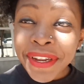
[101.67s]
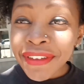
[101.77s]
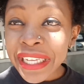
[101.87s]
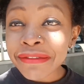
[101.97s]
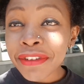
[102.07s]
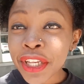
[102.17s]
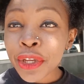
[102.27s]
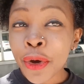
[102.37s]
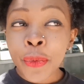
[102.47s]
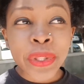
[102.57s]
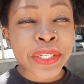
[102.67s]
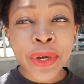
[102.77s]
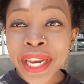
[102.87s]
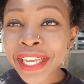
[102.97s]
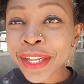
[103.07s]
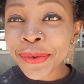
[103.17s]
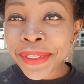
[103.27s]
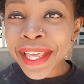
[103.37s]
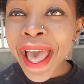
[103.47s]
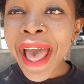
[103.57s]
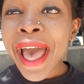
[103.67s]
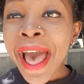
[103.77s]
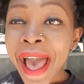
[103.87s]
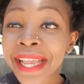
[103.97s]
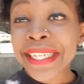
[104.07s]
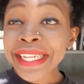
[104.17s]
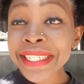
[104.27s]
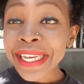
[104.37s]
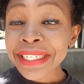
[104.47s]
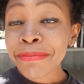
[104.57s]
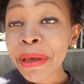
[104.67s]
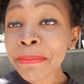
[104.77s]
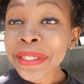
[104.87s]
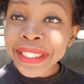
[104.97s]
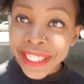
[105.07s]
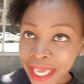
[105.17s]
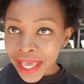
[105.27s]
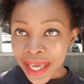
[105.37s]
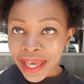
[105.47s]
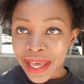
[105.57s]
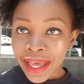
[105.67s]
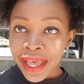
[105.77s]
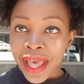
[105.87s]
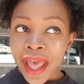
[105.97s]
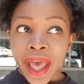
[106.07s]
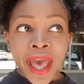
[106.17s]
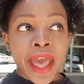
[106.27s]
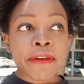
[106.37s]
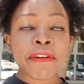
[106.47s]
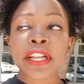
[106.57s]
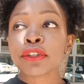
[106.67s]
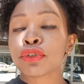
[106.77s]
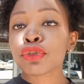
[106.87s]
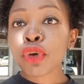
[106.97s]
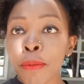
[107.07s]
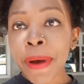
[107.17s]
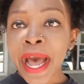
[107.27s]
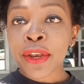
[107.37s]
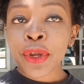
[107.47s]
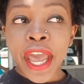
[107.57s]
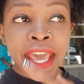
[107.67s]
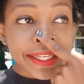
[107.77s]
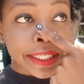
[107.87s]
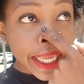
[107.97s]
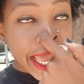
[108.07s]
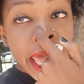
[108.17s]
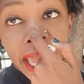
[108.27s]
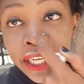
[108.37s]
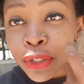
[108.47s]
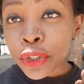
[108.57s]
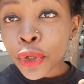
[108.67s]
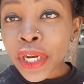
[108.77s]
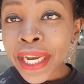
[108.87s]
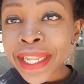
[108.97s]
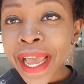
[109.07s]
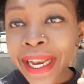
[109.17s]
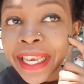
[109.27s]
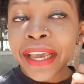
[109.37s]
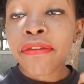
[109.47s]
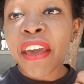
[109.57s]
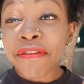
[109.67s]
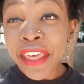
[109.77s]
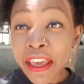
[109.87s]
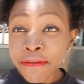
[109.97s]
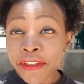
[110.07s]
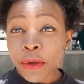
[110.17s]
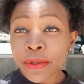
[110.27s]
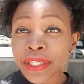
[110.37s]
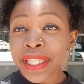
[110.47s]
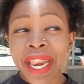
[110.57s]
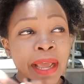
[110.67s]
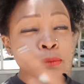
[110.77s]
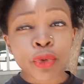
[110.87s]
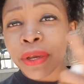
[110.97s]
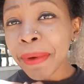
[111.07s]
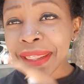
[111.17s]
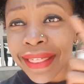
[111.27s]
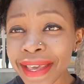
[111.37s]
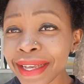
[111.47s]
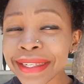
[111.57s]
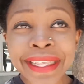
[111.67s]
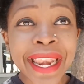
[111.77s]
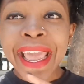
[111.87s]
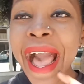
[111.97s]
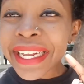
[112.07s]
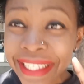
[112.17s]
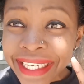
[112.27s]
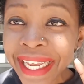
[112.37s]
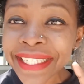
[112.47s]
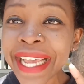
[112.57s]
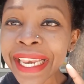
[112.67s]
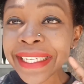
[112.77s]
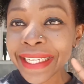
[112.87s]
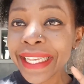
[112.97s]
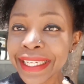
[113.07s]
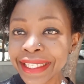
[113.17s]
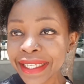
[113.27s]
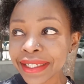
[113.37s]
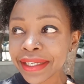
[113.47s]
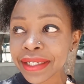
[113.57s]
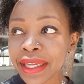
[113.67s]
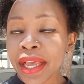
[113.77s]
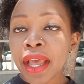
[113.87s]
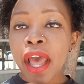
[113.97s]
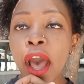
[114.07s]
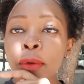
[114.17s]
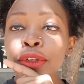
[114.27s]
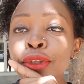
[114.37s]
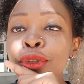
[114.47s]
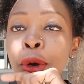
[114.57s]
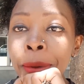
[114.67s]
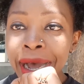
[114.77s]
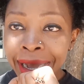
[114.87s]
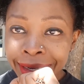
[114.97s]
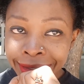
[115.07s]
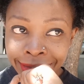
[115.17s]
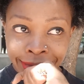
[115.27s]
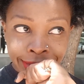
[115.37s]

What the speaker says: previous video with Joanna Kinuthia. I deleted it by mistake. I felt so bad, you guys. And it was already at like 5k views. Then I'm doing my things, then I accidentally delete it. I was so mad.